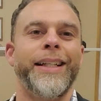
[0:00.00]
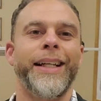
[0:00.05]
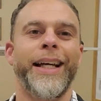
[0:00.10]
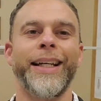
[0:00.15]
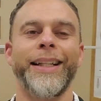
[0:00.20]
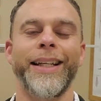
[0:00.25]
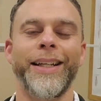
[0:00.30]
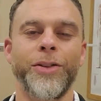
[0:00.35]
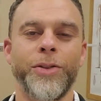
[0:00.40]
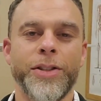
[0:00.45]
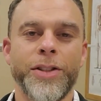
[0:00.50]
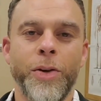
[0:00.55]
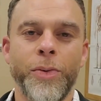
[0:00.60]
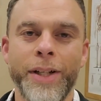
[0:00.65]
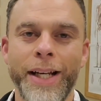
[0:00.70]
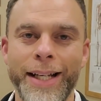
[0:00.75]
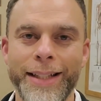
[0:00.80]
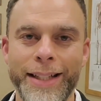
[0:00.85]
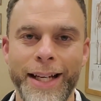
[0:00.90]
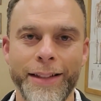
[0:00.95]
Hey there, what's going
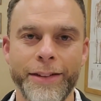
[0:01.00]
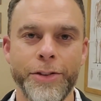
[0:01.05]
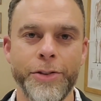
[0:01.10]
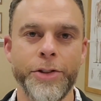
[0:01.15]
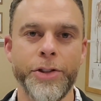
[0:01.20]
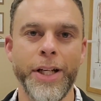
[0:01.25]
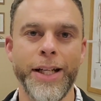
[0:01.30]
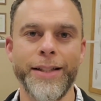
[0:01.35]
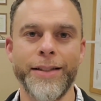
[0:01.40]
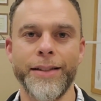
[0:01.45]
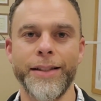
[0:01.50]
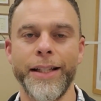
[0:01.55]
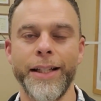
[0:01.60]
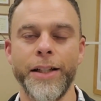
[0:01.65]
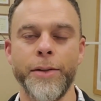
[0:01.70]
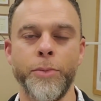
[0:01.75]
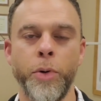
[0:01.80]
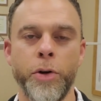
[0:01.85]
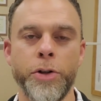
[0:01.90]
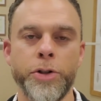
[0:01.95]
on? Dr. Jason
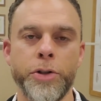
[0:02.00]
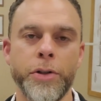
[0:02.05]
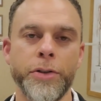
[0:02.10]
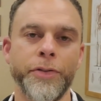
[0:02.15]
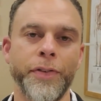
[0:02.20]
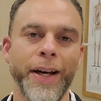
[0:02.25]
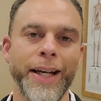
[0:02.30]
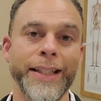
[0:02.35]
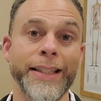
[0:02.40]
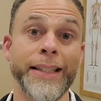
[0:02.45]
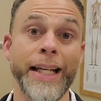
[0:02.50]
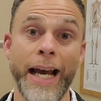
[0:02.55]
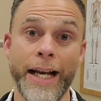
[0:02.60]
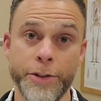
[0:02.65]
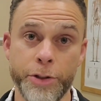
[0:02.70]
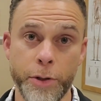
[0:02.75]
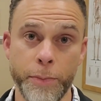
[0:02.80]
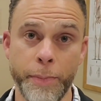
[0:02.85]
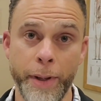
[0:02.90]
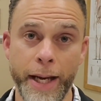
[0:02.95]
here, board certified
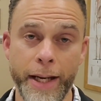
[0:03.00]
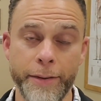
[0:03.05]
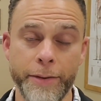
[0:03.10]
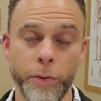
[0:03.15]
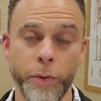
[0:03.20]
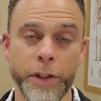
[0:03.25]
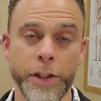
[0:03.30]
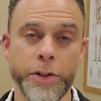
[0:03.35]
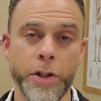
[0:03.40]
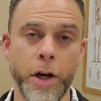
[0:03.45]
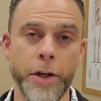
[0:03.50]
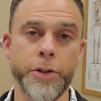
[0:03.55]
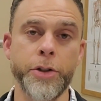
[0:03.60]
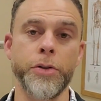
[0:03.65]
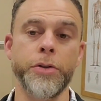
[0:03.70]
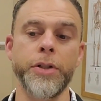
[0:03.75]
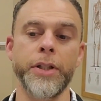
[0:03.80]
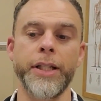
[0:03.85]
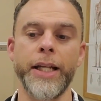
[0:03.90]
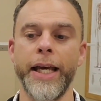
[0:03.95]
naturopath. I want to talk to
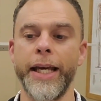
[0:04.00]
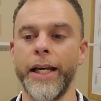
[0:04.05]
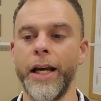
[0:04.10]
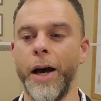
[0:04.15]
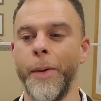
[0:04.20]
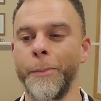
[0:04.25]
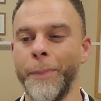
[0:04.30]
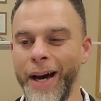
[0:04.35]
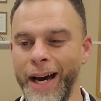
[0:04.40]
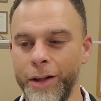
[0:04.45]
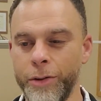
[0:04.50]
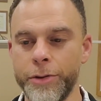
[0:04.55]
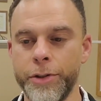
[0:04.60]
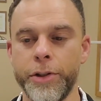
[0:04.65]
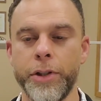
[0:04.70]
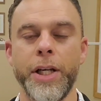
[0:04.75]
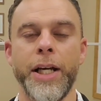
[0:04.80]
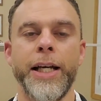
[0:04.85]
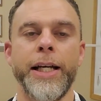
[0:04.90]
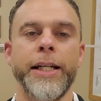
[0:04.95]
you today about
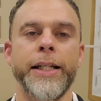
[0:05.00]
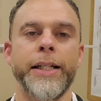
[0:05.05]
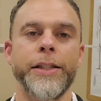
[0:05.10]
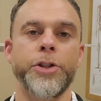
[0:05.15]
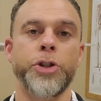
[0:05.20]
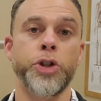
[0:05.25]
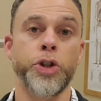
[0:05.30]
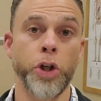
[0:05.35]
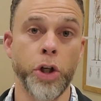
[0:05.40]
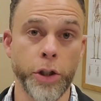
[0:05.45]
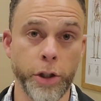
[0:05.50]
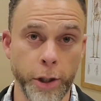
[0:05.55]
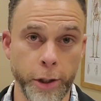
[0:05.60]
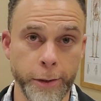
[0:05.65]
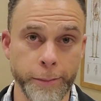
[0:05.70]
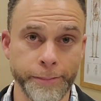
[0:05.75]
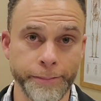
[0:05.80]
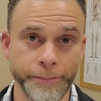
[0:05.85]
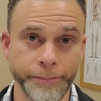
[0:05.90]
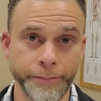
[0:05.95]

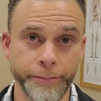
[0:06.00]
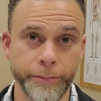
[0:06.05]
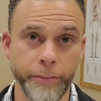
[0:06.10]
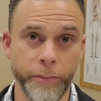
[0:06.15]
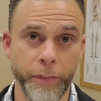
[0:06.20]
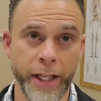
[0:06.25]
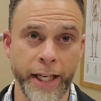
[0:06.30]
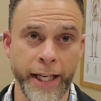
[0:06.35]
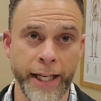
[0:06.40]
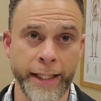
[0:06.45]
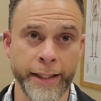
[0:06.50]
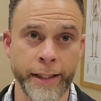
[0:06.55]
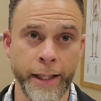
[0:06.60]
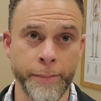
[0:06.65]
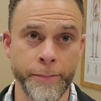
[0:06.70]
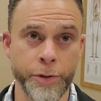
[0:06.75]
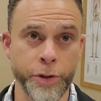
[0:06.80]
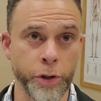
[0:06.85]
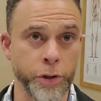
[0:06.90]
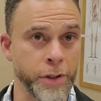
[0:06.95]
sugar. And
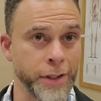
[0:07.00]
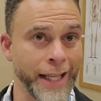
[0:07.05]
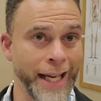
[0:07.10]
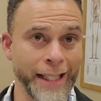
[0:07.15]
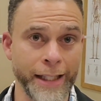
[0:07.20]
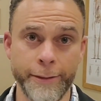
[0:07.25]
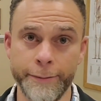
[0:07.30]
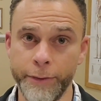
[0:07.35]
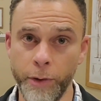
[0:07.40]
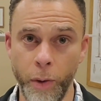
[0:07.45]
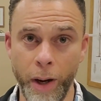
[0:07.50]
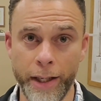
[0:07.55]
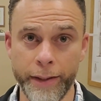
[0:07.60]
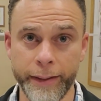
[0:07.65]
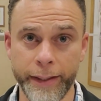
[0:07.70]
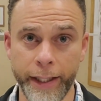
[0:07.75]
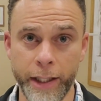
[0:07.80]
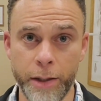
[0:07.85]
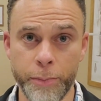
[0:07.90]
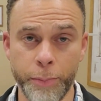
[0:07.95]
I'm sure there's a lot of info
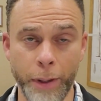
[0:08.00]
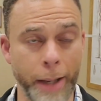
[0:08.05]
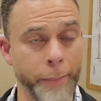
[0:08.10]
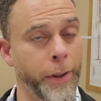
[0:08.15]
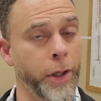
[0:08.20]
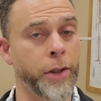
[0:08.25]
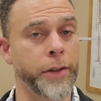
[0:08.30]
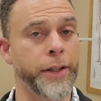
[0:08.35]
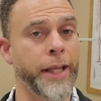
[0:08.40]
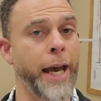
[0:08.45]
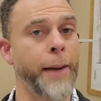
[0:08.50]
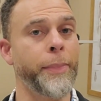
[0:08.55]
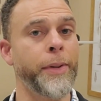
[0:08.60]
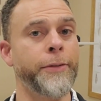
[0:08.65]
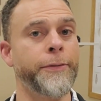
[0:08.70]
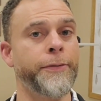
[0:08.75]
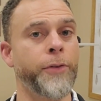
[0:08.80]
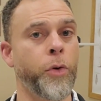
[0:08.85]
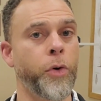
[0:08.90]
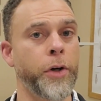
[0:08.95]
out there, probably heard of that
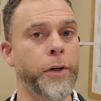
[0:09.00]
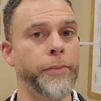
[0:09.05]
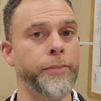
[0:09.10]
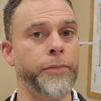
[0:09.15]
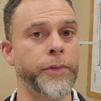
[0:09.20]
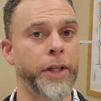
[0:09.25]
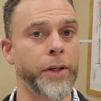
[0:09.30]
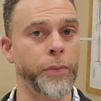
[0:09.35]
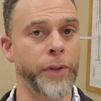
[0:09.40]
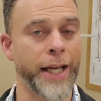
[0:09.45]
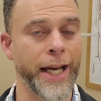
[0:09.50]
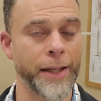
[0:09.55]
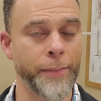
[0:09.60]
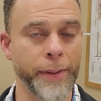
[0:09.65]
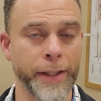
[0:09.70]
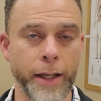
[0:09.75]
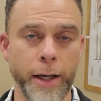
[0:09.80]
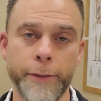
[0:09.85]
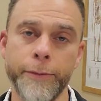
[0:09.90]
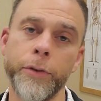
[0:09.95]
before, that we got to be
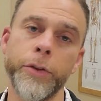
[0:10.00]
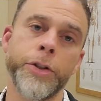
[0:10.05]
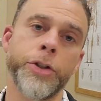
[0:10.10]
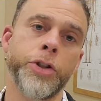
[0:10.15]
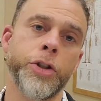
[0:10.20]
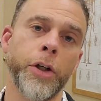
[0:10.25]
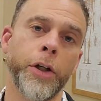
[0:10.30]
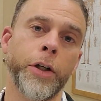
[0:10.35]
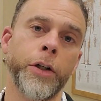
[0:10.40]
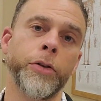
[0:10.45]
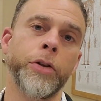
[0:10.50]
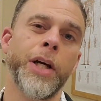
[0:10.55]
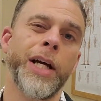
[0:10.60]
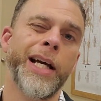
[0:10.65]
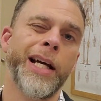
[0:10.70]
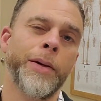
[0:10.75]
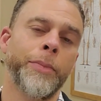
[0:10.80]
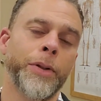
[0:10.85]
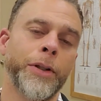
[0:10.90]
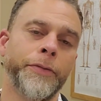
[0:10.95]
careful with sugar.
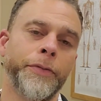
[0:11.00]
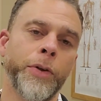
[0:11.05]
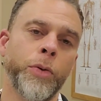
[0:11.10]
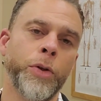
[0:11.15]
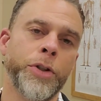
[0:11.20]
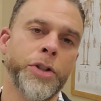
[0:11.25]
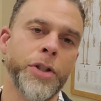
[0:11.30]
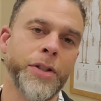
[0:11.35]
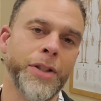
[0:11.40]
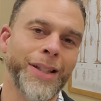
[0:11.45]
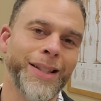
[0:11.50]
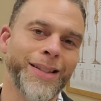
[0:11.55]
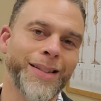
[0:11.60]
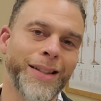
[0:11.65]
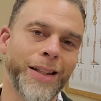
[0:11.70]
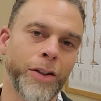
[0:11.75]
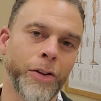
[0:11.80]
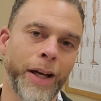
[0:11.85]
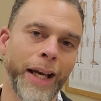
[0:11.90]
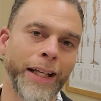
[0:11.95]
But if you would just
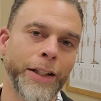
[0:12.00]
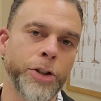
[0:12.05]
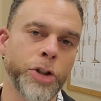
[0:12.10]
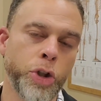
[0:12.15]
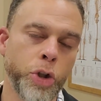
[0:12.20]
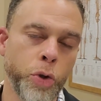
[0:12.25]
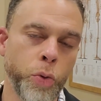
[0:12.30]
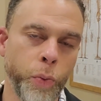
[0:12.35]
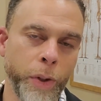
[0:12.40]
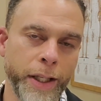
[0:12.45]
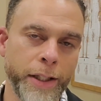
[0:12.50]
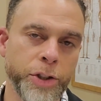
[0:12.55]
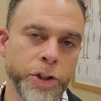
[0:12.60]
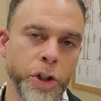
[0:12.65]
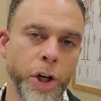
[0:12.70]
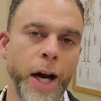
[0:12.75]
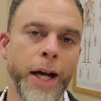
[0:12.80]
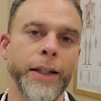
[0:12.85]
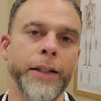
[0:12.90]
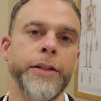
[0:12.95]
consider a 2-week
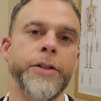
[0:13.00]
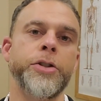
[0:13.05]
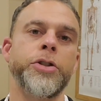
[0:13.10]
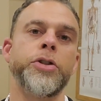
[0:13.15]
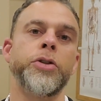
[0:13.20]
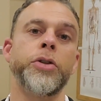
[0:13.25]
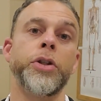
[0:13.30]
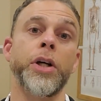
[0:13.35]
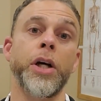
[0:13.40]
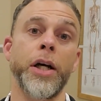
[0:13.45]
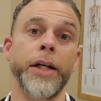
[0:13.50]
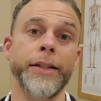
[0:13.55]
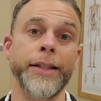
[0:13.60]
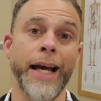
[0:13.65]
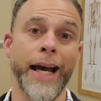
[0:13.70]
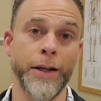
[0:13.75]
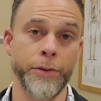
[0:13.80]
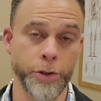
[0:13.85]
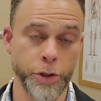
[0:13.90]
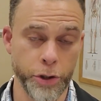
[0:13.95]
challenge to cut
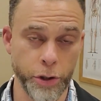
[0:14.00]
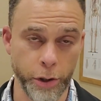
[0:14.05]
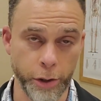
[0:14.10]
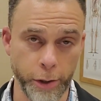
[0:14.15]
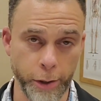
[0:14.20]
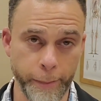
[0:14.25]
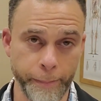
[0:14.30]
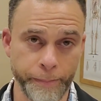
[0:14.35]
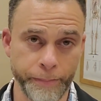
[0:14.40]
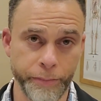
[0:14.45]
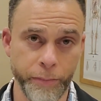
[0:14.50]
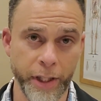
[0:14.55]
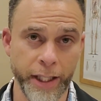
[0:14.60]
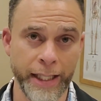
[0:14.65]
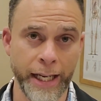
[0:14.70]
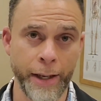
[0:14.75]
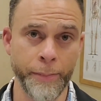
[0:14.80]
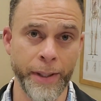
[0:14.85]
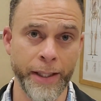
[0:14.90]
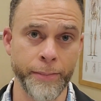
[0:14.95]
out sugar,
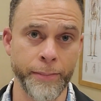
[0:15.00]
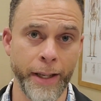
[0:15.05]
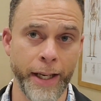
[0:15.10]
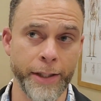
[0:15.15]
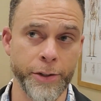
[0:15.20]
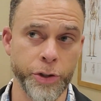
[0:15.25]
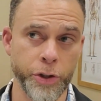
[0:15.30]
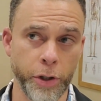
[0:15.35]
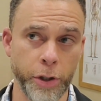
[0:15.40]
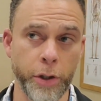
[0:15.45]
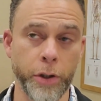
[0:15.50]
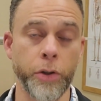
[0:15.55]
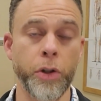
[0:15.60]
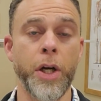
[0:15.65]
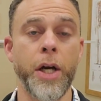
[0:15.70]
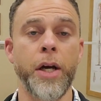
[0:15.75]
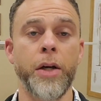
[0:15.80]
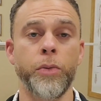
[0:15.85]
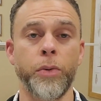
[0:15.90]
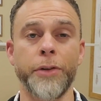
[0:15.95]
and I mean by
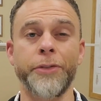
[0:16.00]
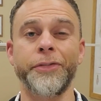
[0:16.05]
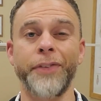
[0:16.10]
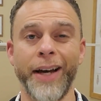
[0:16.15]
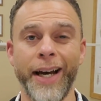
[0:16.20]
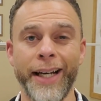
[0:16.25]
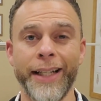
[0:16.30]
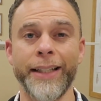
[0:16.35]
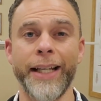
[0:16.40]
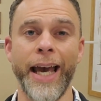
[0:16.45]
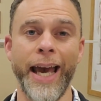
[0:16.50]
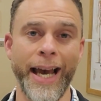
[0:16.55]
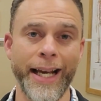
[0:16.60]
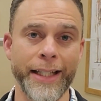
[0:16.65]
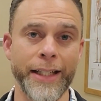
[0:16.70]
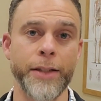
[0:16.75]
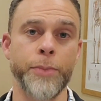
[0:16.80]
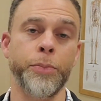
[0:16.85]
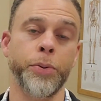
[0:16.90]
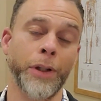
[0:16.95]
sugar, refined,
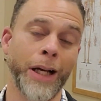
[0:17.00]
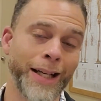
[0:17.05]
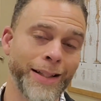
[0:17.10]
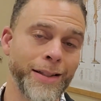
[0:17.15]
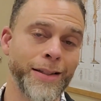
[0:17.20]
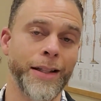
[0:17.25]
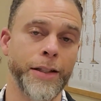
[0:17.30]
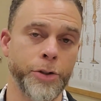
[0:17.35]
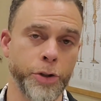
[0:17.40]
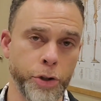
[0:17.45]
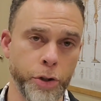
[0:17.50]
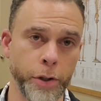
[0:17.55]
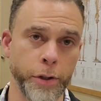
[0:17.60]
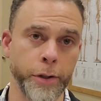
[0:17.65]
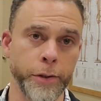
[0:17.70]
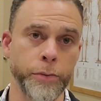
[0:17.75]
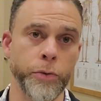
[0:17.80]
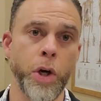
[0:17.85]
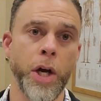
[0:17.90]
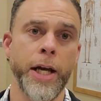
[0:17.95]
added, processed
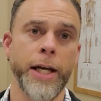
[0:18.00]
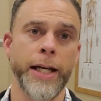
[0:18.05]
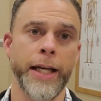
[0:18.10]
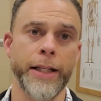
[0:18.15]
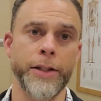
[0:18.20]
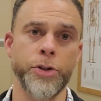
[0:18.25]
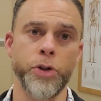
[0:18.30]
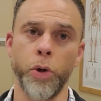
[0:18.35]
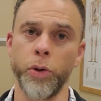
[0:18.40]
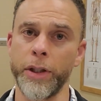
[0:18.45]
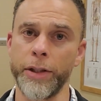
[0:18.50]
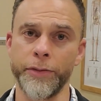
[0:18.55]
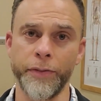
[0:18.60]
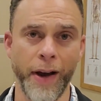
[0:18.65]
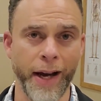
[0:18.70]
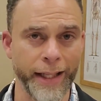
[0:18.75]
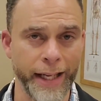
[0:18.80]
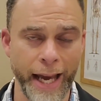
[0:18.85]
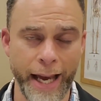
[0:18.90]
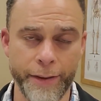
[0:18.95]
sugar, it's totally
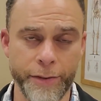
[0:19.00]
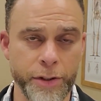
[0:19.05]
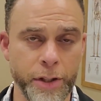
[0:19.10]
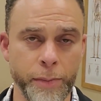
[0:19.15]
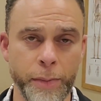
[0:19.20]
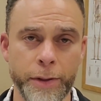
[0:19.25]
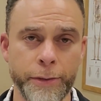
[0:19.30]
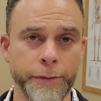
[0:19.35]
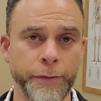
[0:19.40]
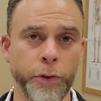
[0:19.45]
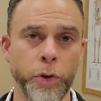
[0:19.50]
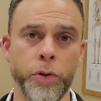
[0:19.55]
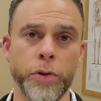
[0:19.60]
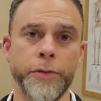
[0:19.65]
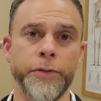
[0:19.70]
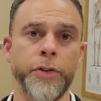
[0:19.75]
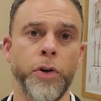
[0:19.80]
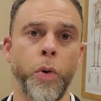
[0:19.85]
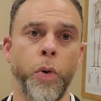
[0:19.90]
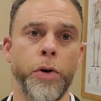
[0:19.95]
fine to have some in fruit,
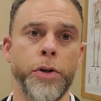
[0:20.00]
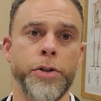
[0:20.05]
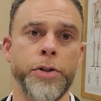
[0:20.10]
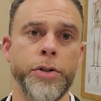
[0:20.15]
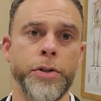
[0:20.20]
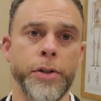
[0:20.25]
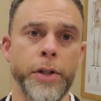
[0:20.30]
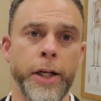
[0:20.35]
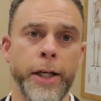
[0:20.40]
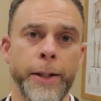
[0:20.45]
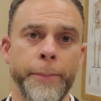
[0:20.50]
of course.